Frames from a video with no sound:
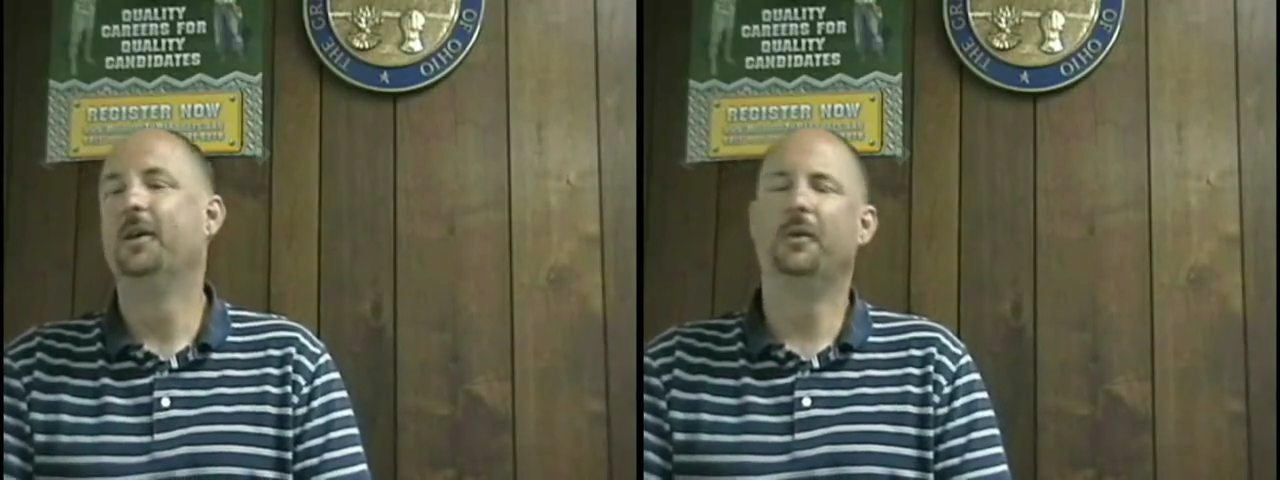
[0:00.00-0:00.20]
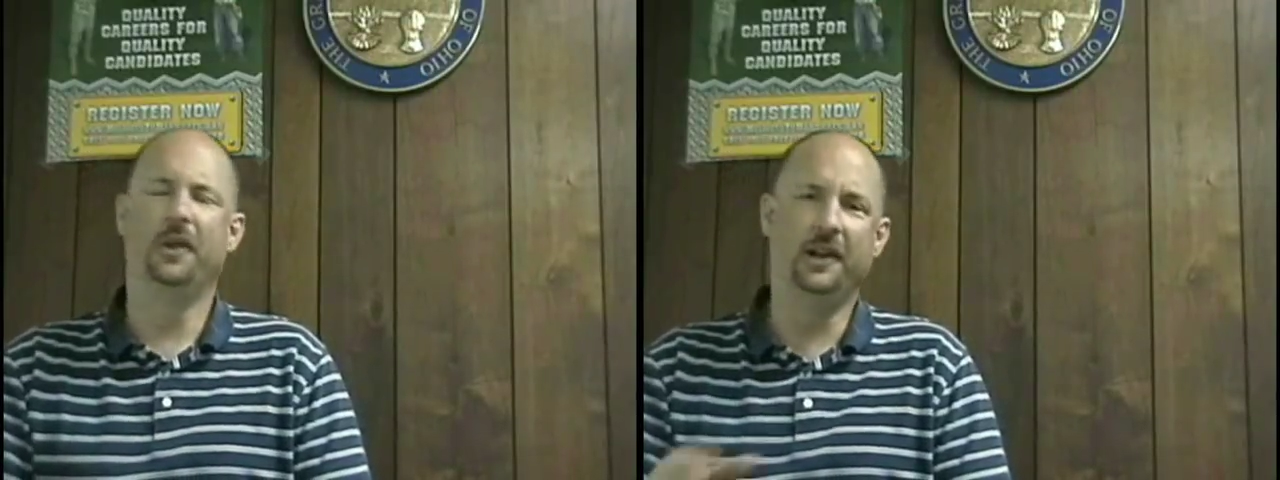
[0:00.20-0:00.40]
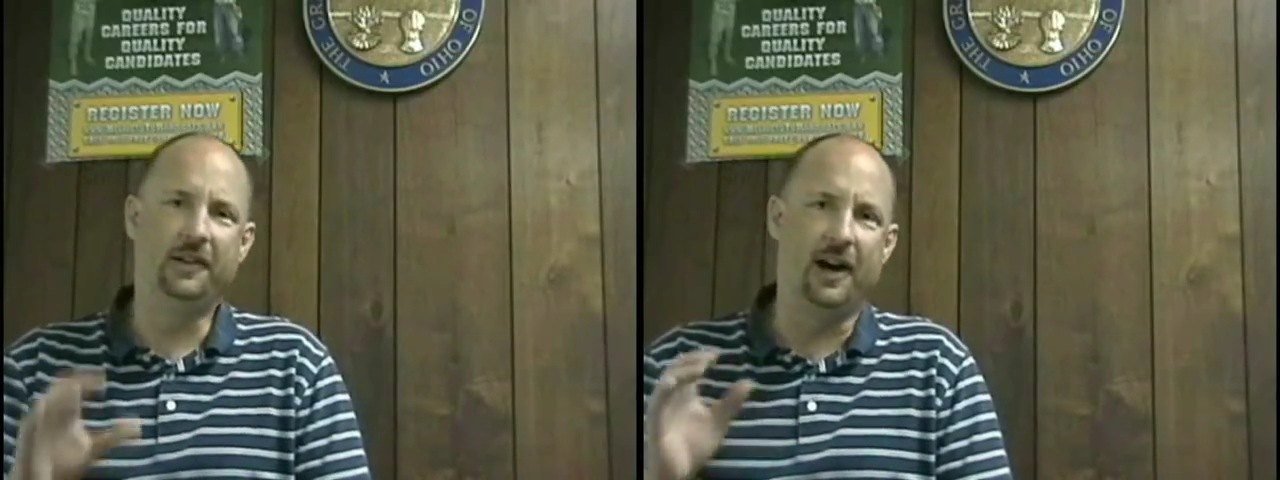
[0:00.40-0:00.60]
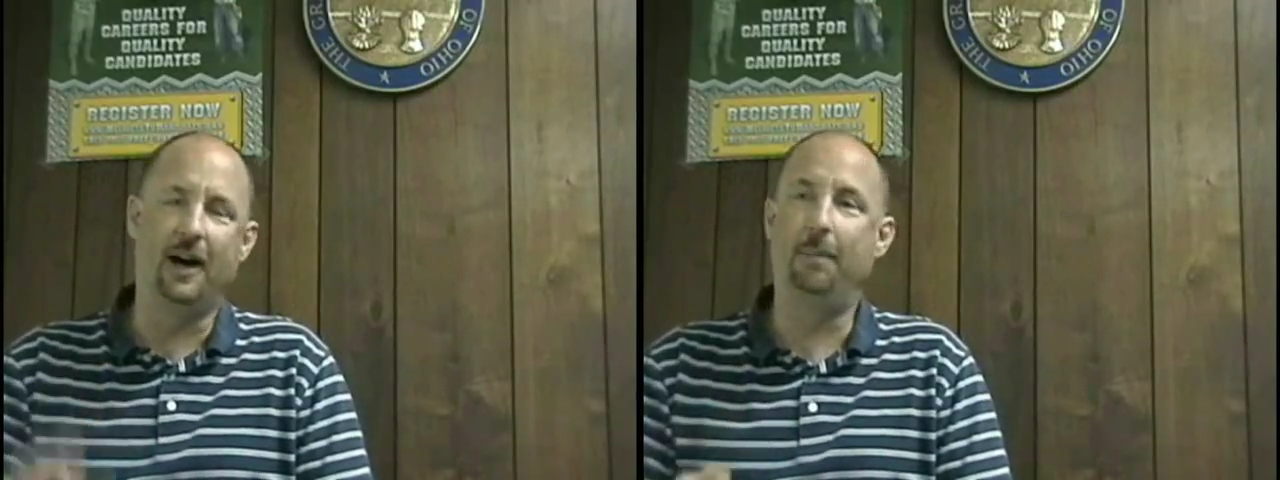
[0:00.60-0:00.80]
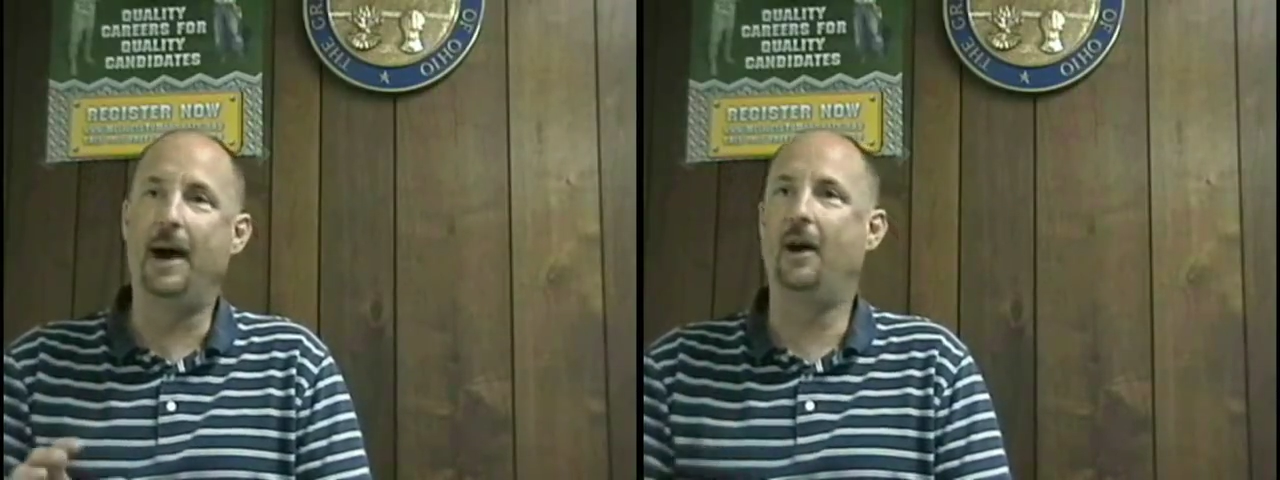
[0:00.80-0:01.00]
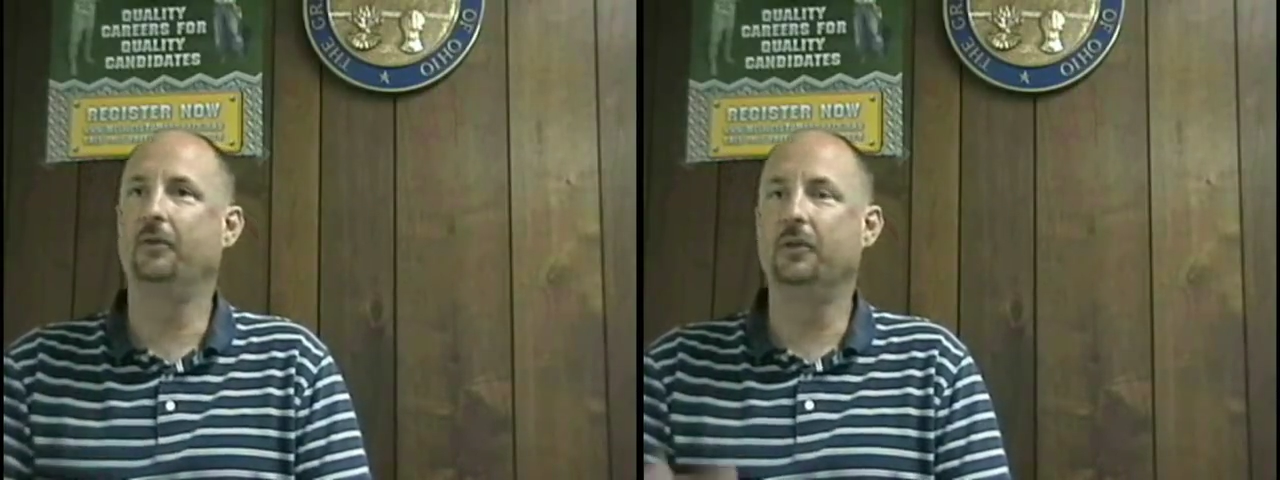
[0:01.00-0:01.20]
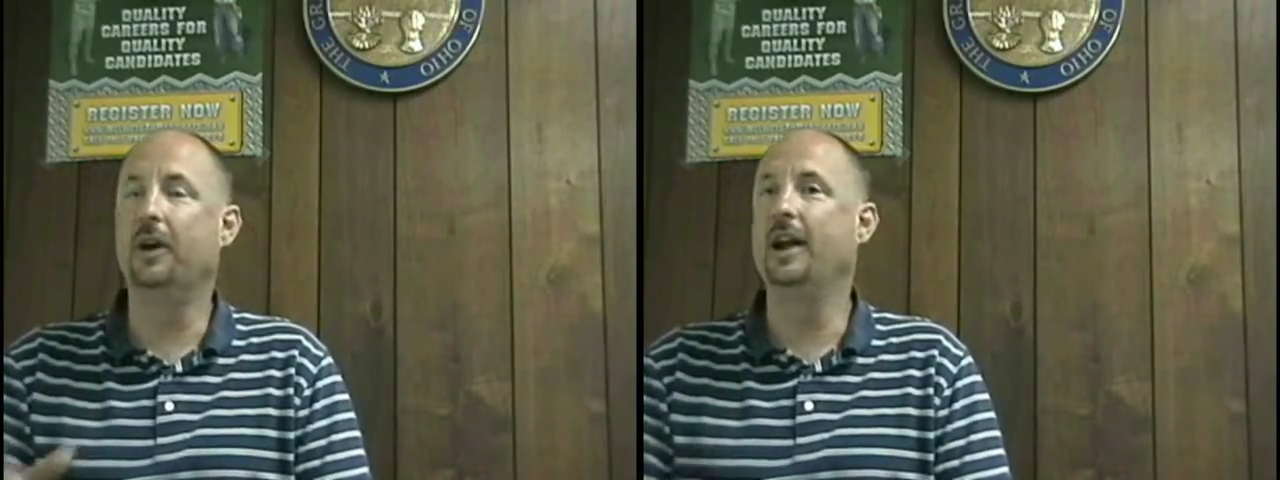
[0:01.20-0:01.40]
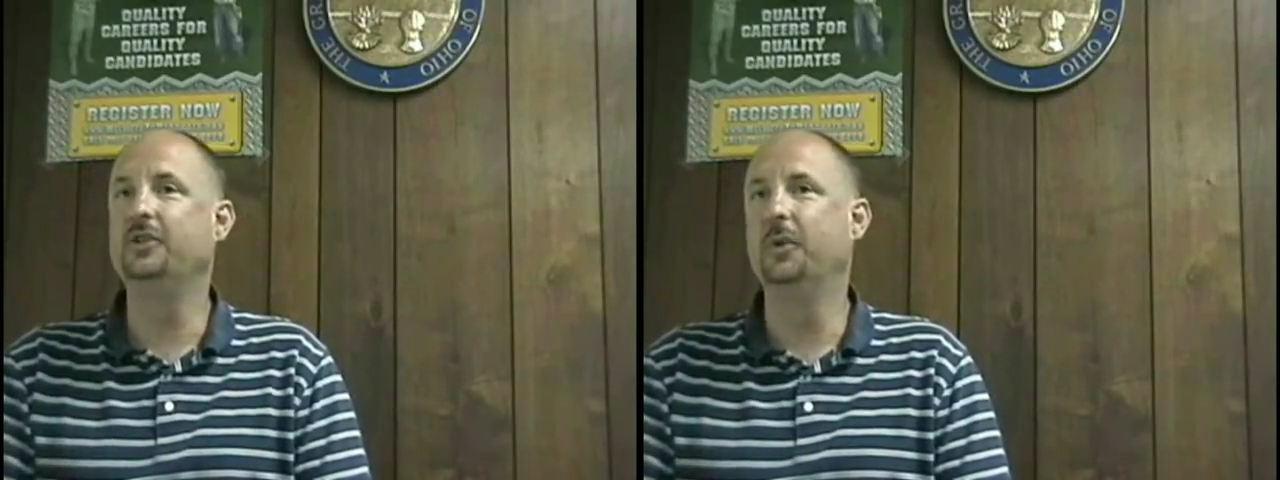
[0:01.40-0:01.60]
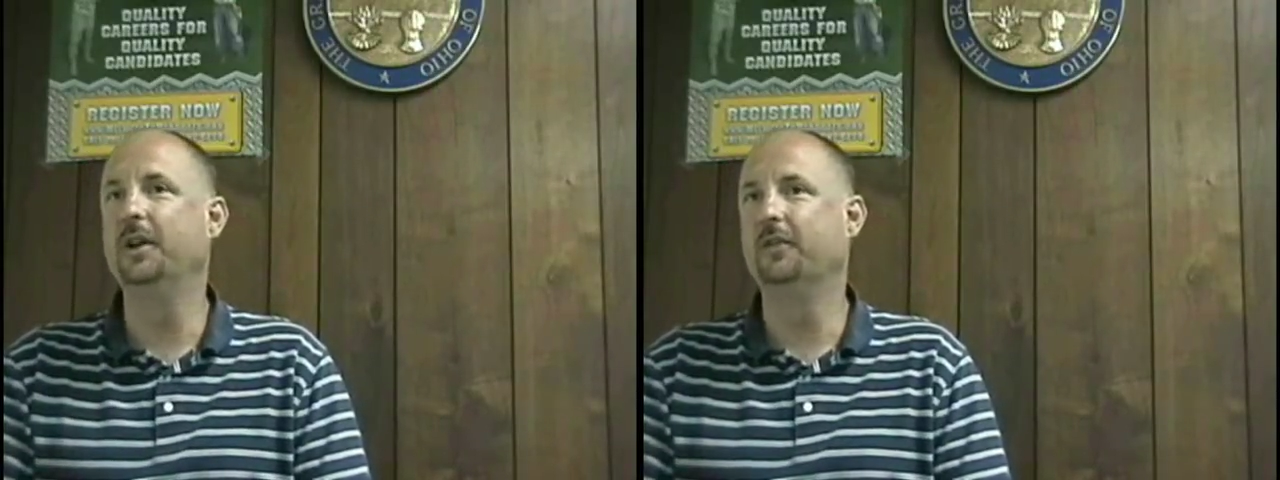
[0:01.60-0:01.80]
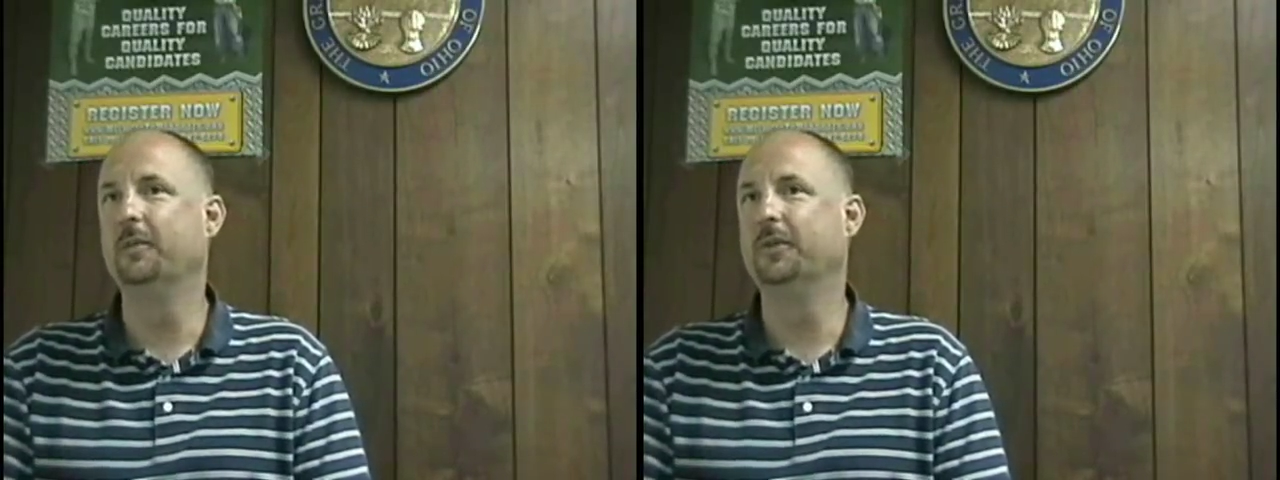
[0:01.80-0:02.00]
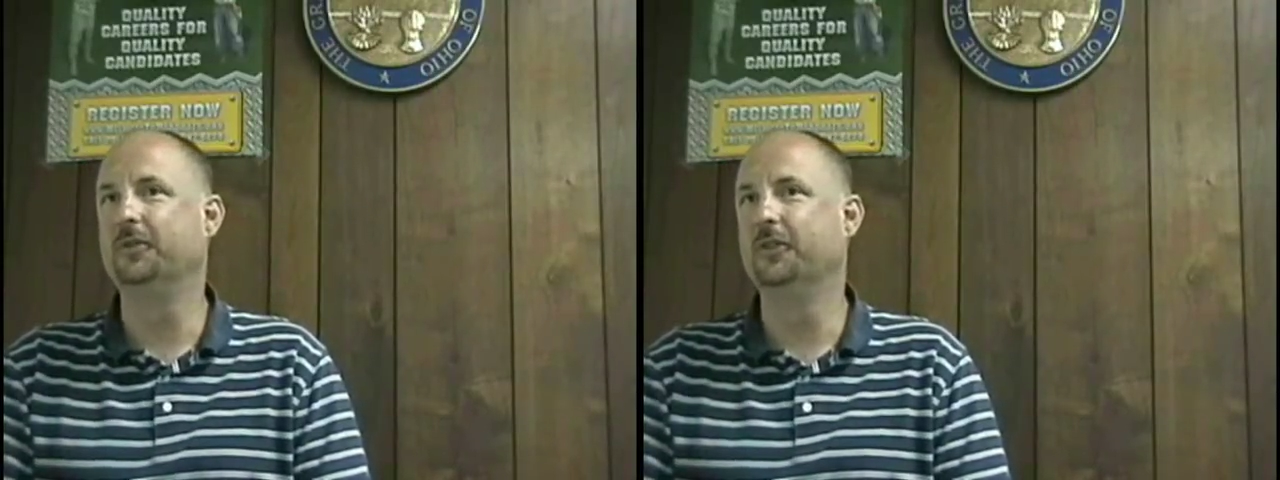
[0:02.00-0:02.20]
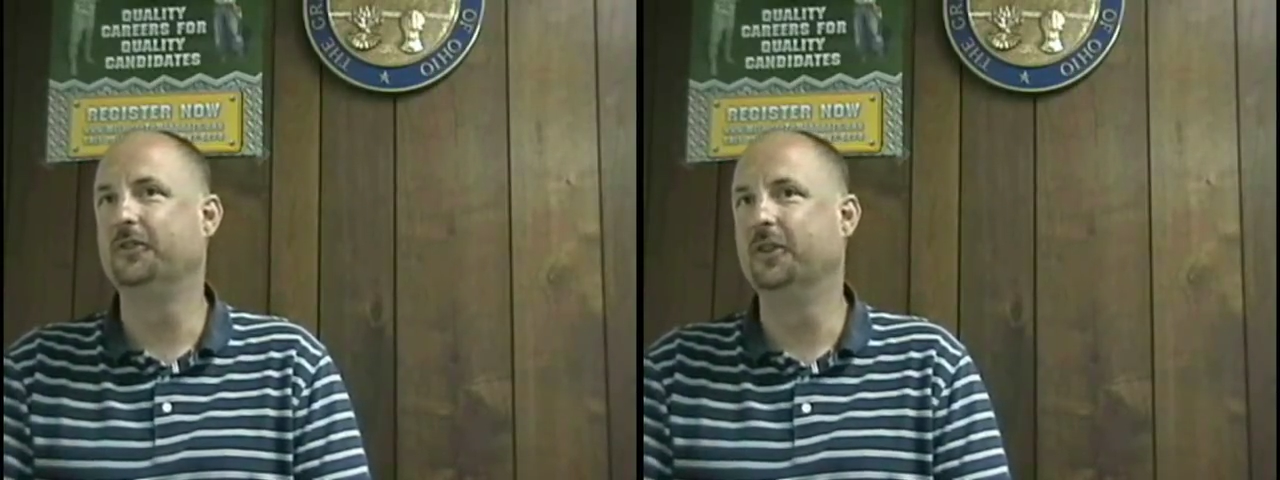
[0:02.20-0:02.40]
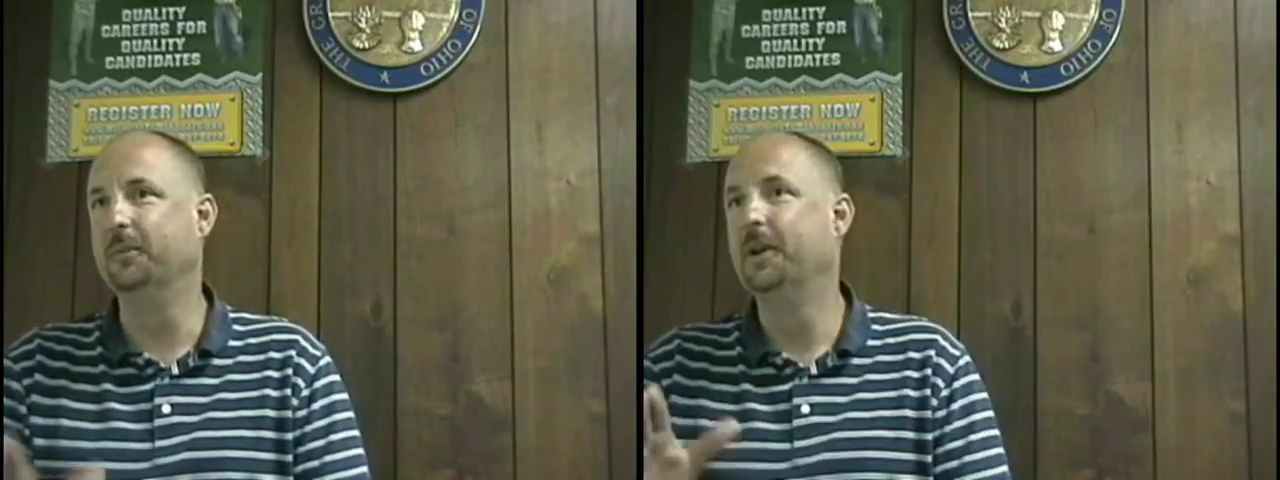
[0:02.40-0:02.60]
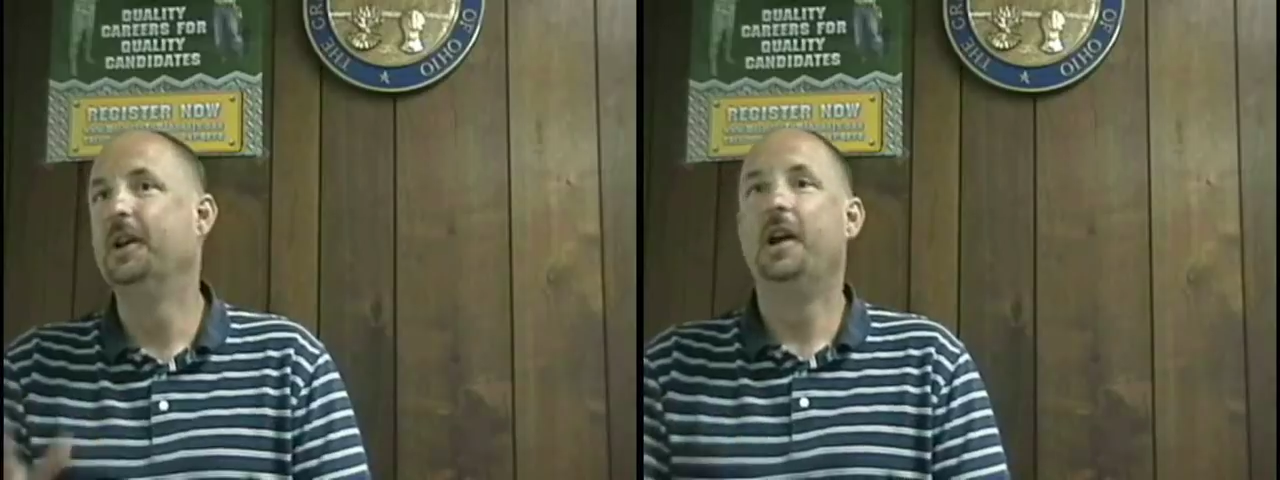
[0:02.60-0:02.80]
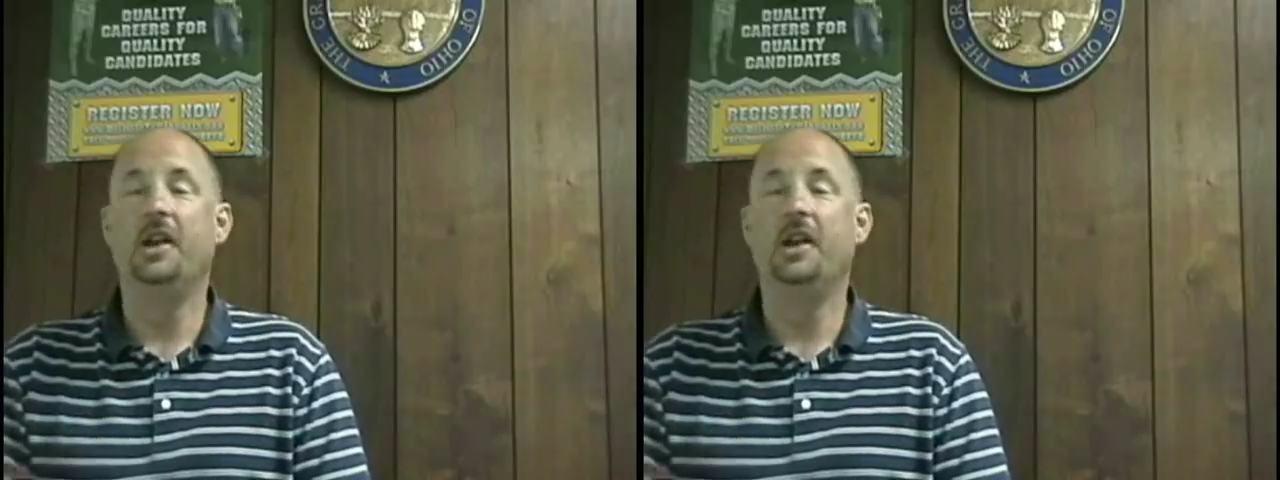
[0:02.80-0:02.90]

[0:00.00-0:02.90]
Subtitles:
when they top out, graduate from the system,